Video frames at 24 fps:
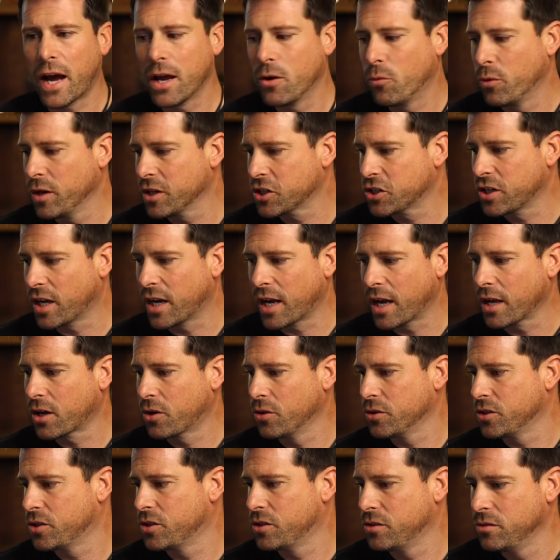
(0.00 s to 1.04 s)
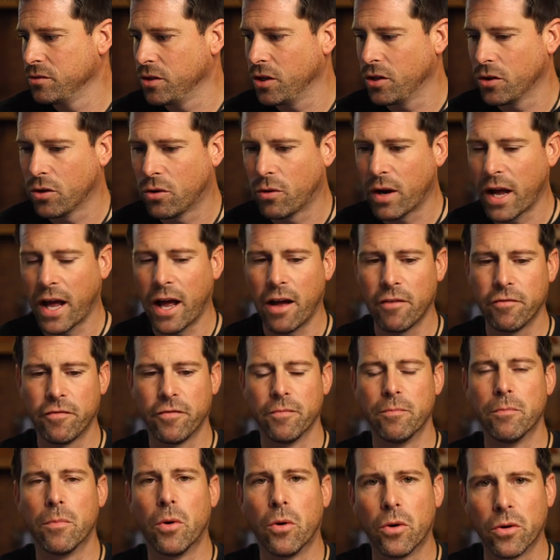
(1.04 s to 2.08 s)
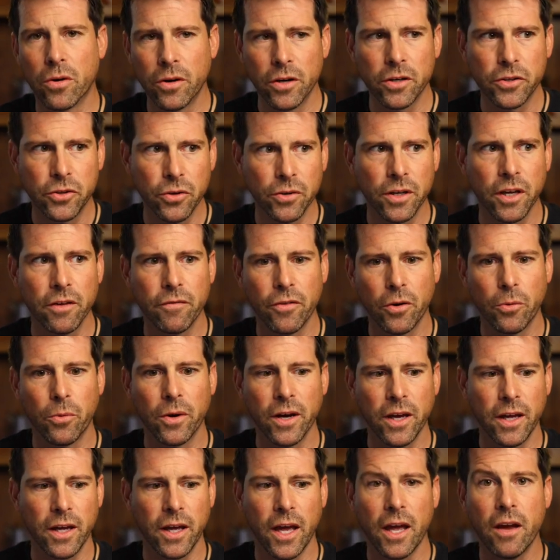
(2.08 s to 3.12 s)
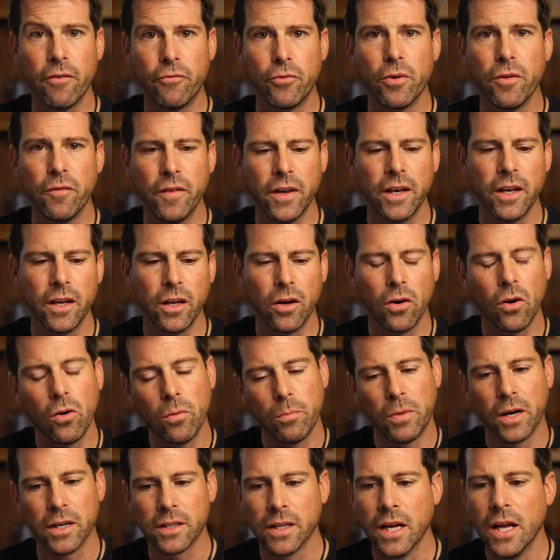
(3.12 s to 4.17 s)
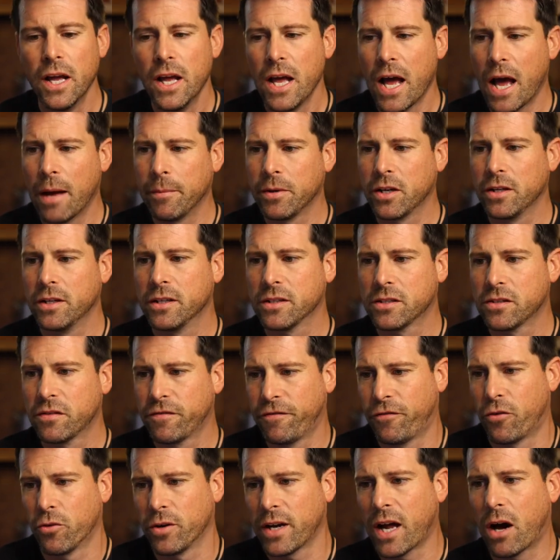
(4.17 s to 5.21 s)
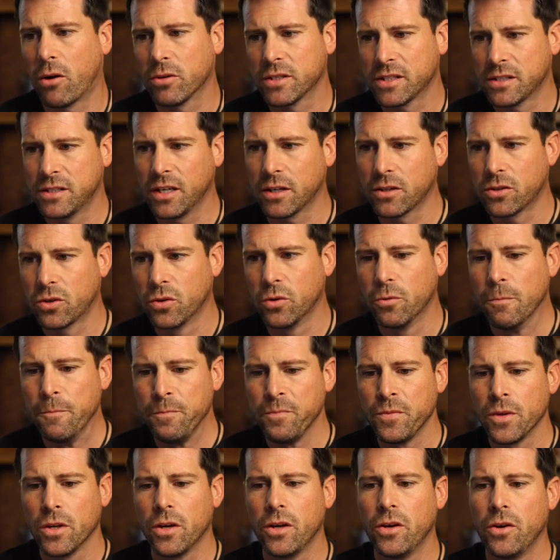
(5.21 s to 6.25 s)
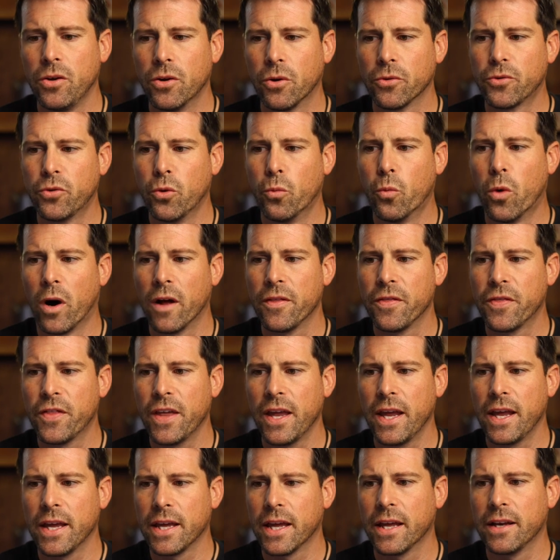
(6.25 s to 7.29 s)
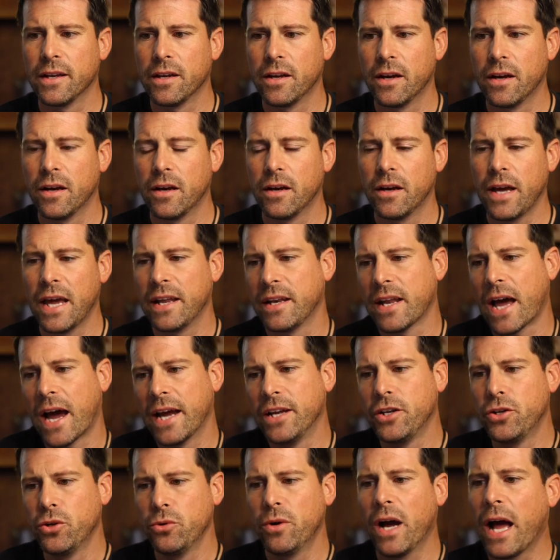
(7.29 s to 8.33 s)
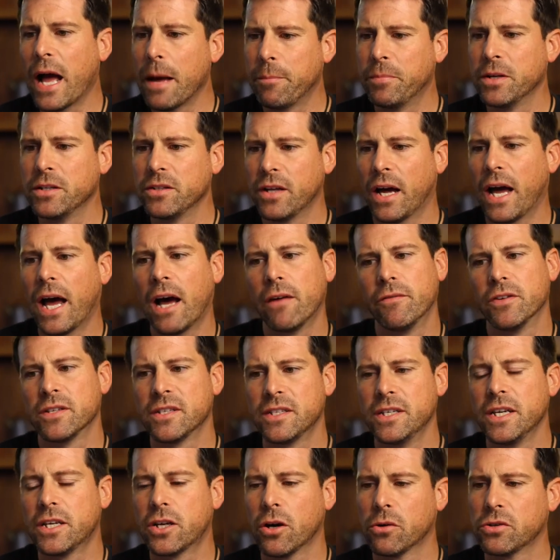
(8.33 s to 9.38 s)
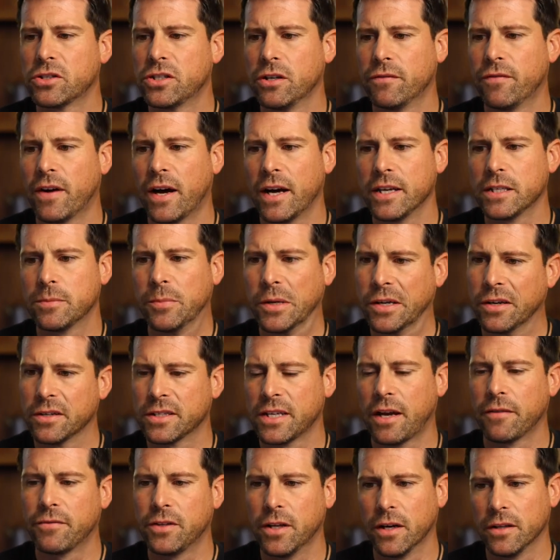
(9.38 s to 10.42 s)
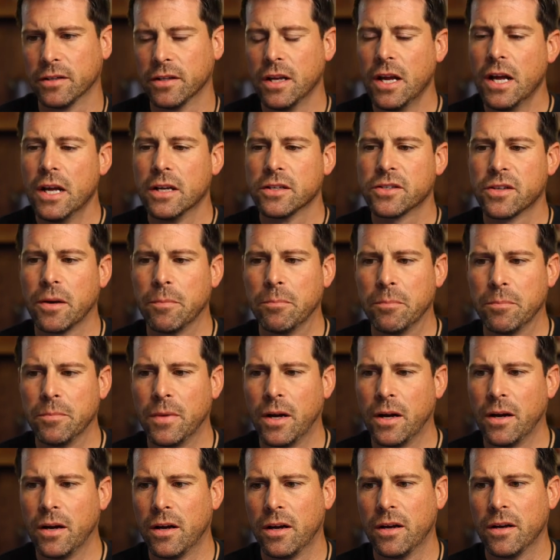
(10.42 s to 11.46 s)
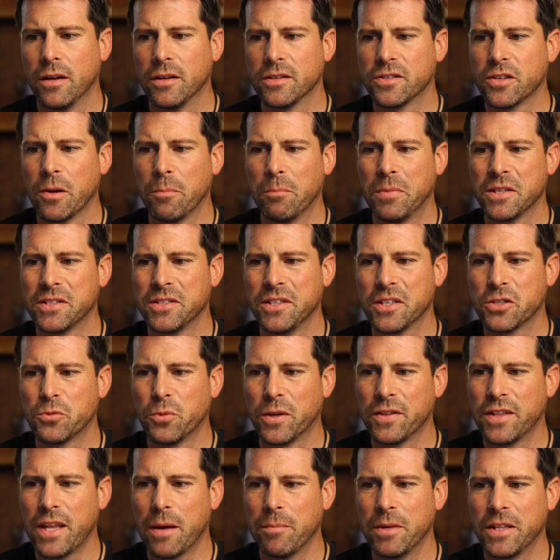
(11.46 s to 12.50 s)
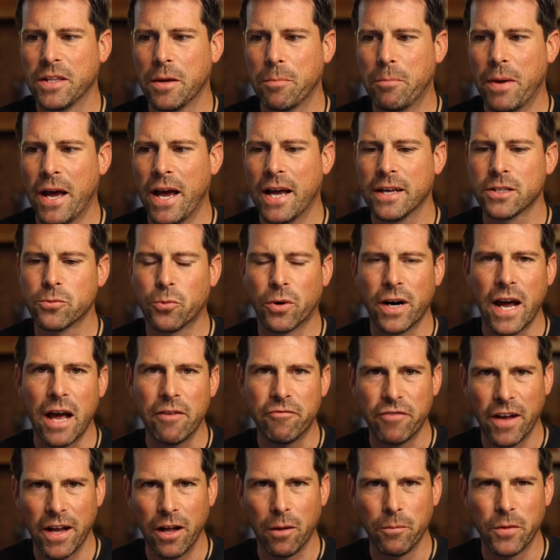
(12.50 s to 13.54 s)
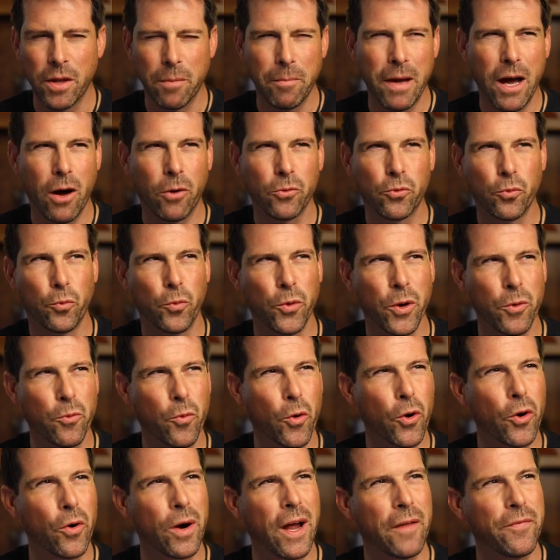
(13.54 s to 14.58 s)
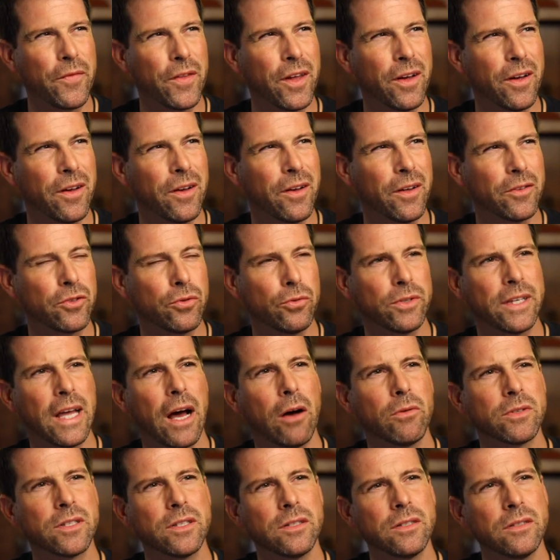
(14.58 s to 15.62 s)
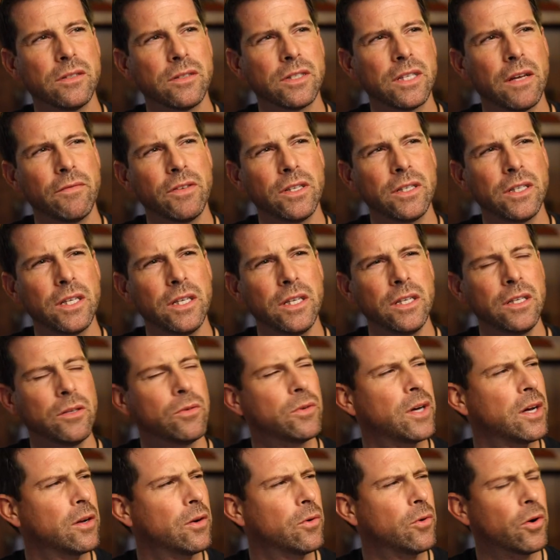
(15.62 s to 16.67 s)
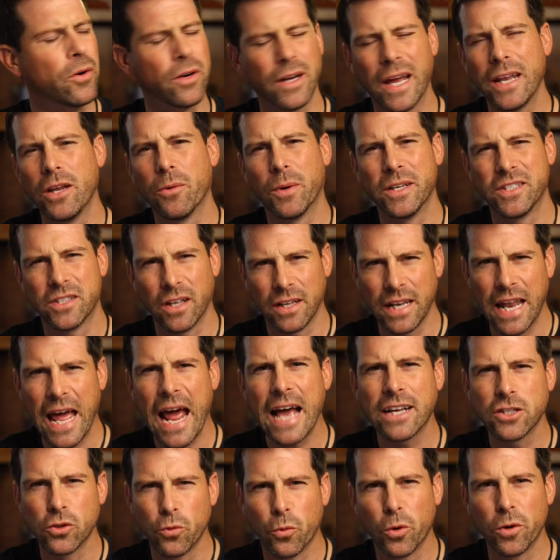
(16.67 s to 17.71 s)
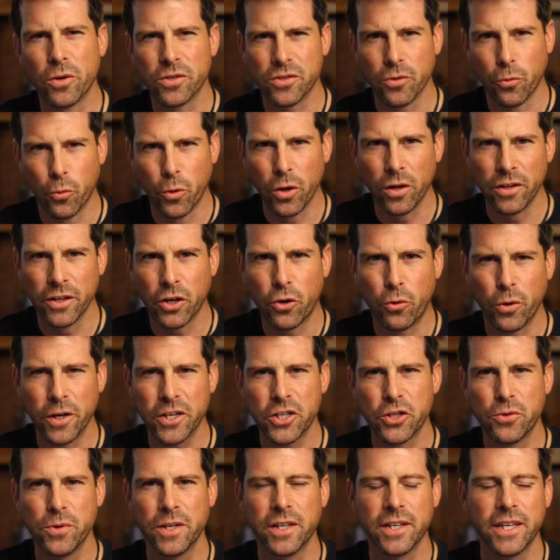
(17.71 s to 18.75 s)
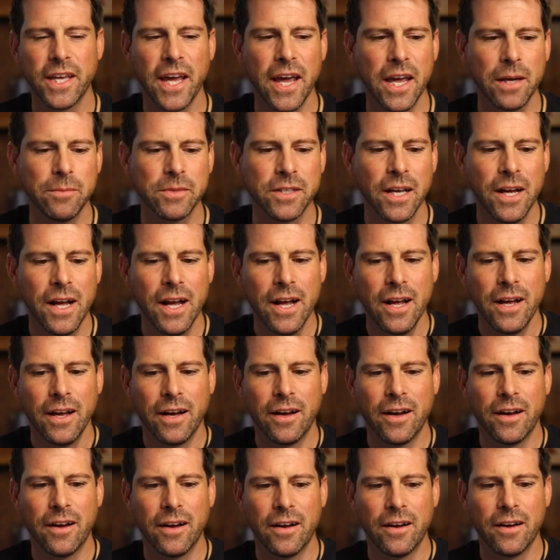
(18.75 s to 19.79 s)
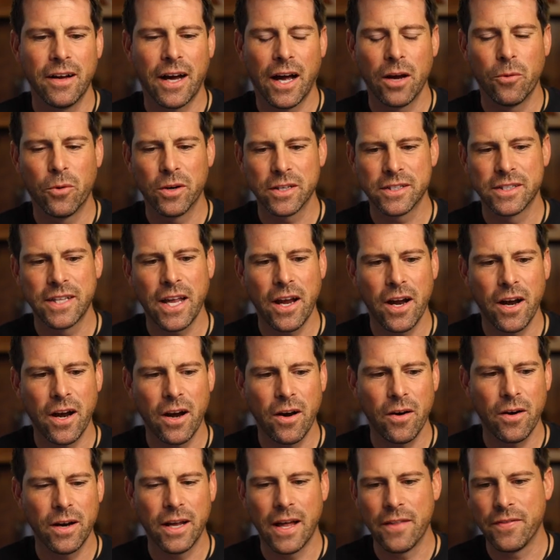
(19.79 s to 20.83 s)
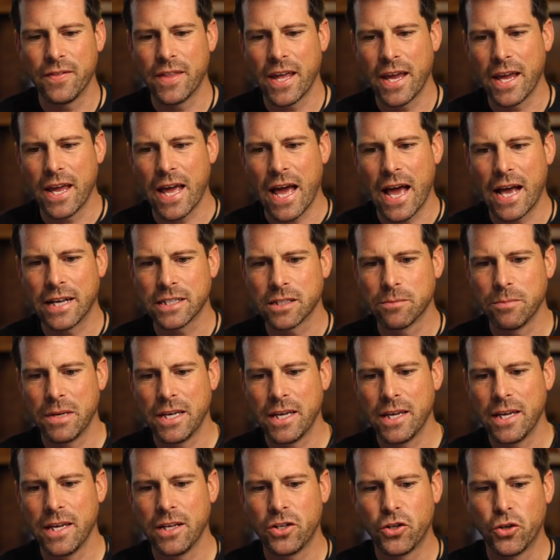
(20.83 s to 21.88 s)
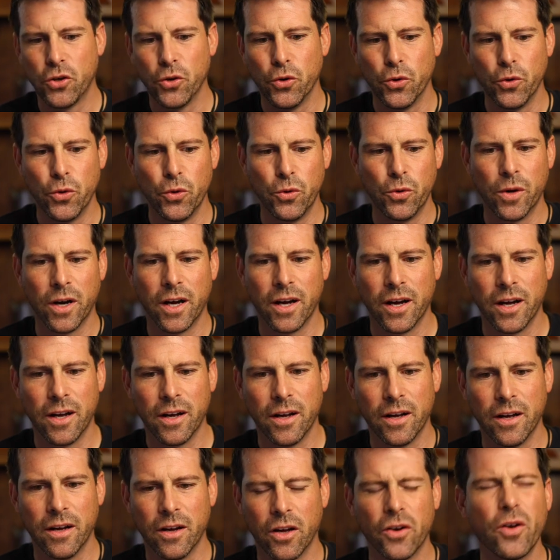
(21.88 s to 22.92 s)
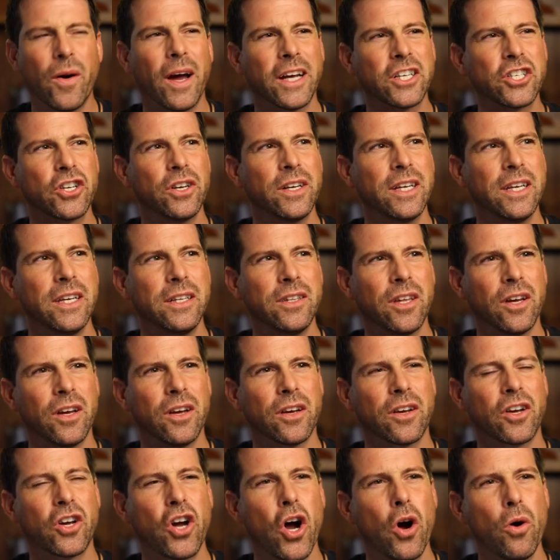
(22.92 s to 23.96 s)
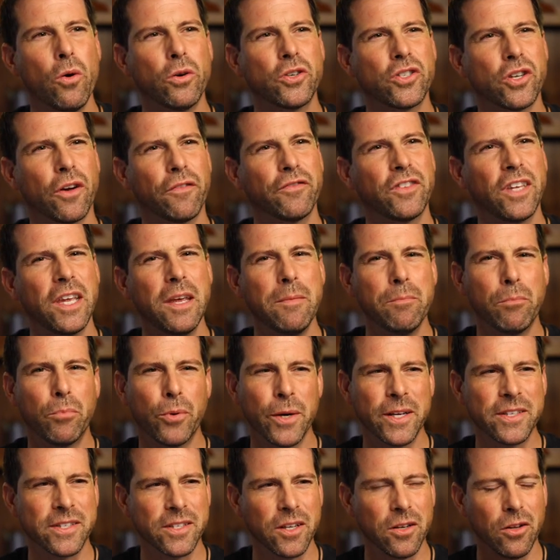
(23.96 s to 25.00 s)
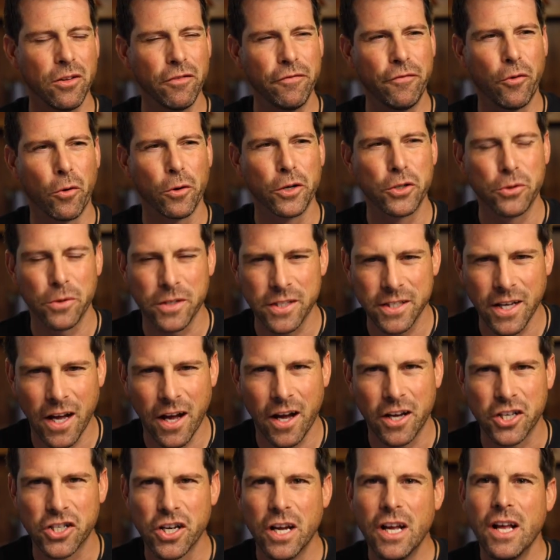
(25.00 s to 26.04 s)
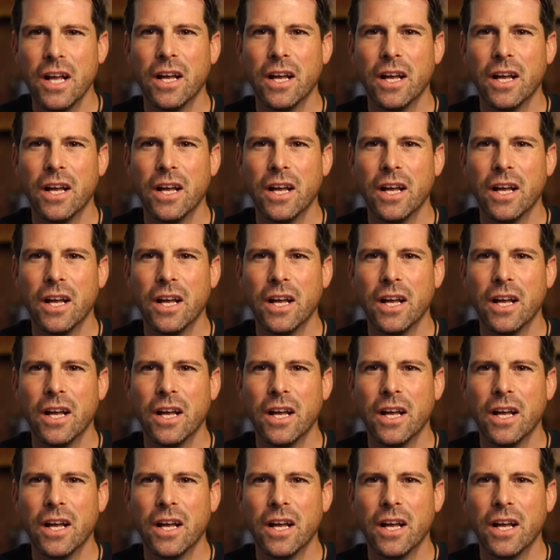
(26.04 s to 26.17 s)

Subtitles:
wish that I could, you know, have more to give away every video, but I'm gonna for now stick to, you know, to one thing. And I do happen to have a CeeCoach device because I've done some business with them in the past where I've helped them out. We were at the 2017 or anyways the last World Equestrian Games. I was there and they asked me to the coach of Team Brazil for dressage